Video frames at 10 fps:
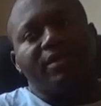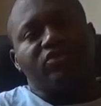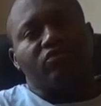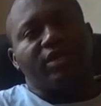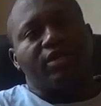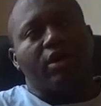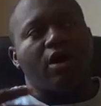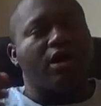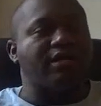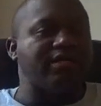between
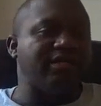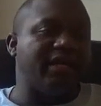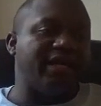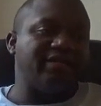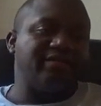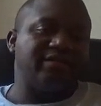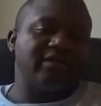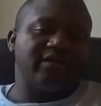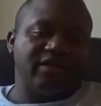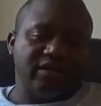Harley and
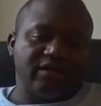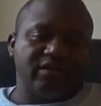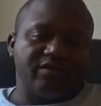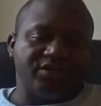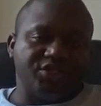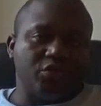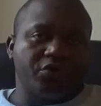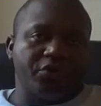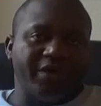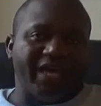the
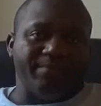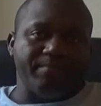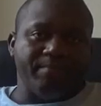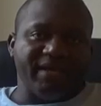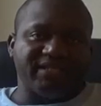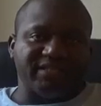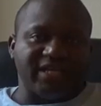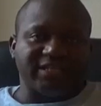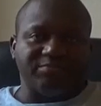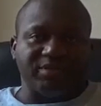Joker, it made
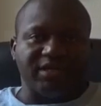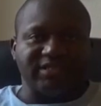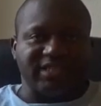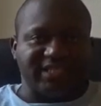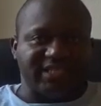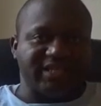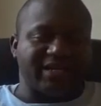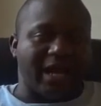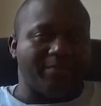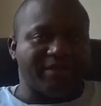sense because it's in the
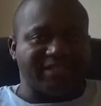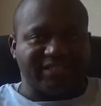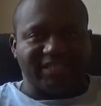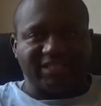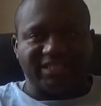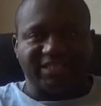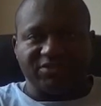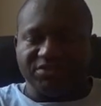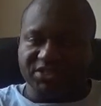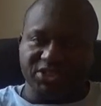comics, it's in the
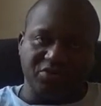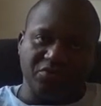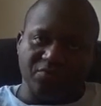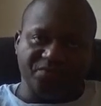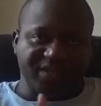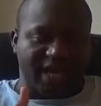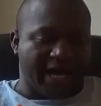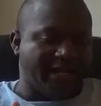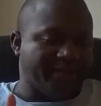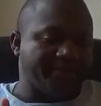series, so
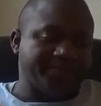got it.